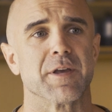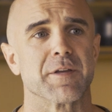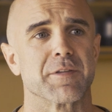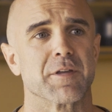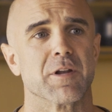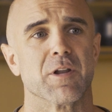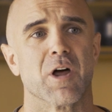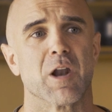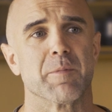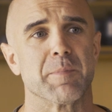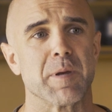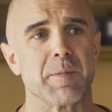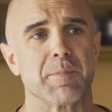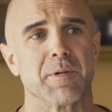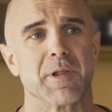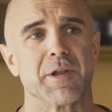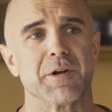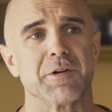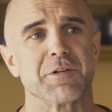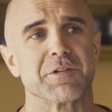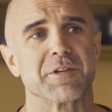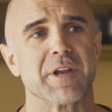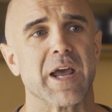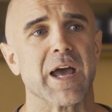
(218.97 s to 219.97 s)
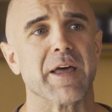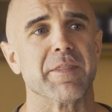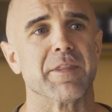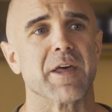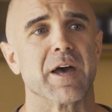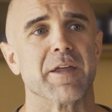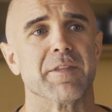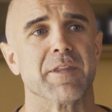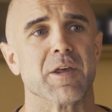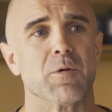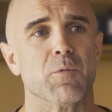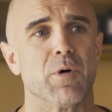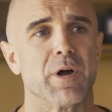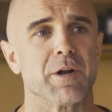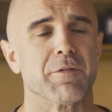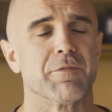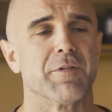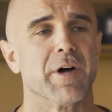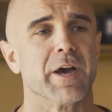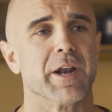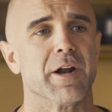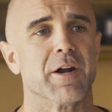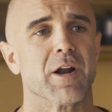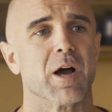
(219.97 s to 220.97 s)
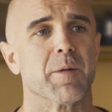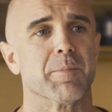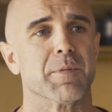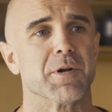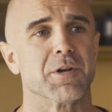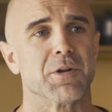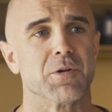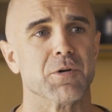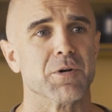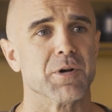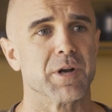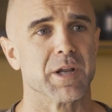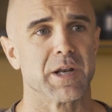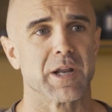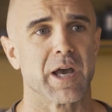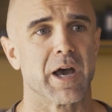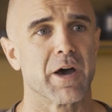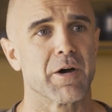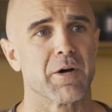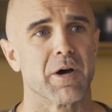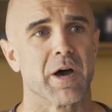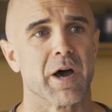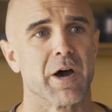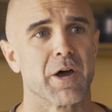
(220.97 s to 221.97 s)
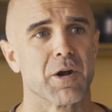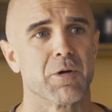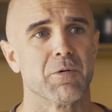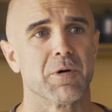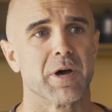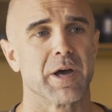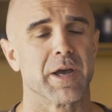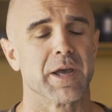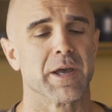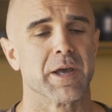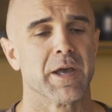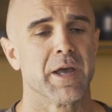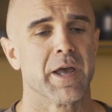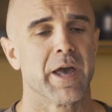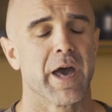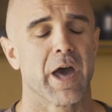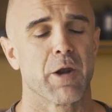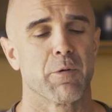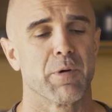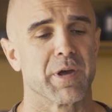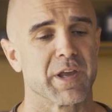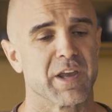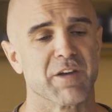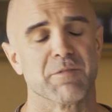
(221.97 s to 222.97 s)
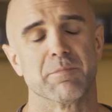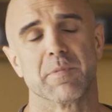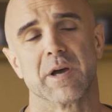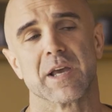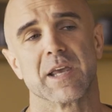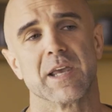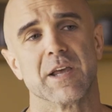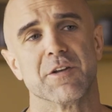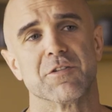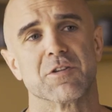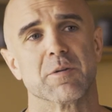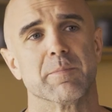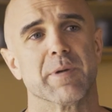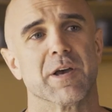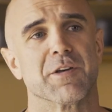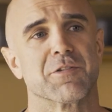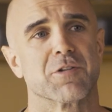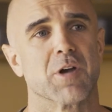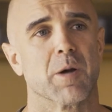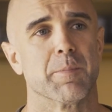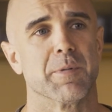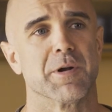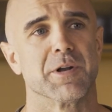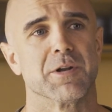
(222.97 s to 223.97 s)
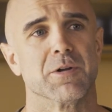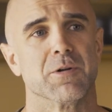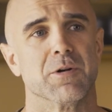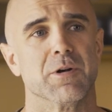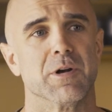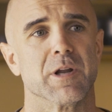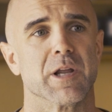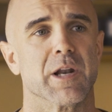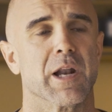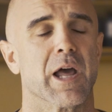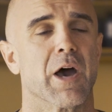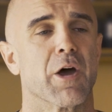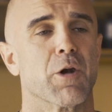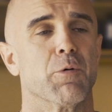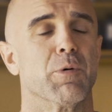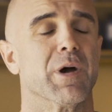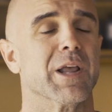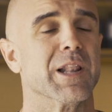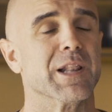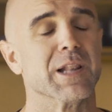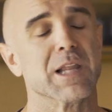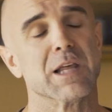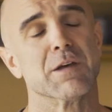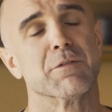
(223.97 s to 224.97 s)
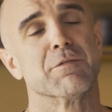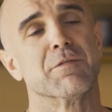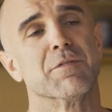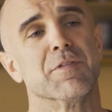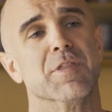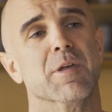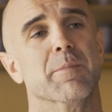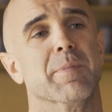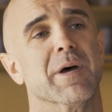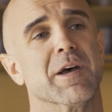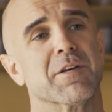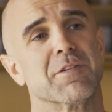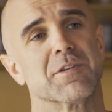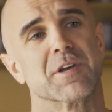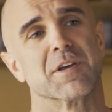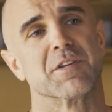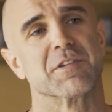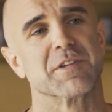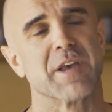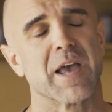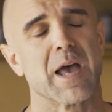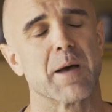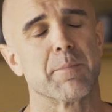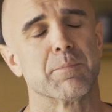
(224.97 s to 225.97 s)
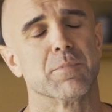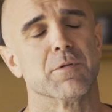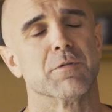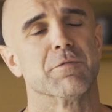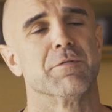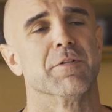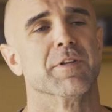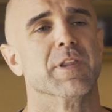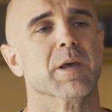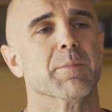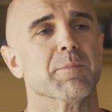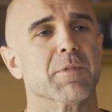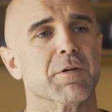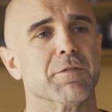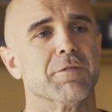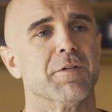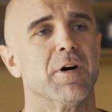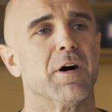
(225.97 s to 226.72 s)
I think that a lot of people understand that, and they want to find an opportunity to how do I give my kids the best opportunity, and how do I live the best example for them to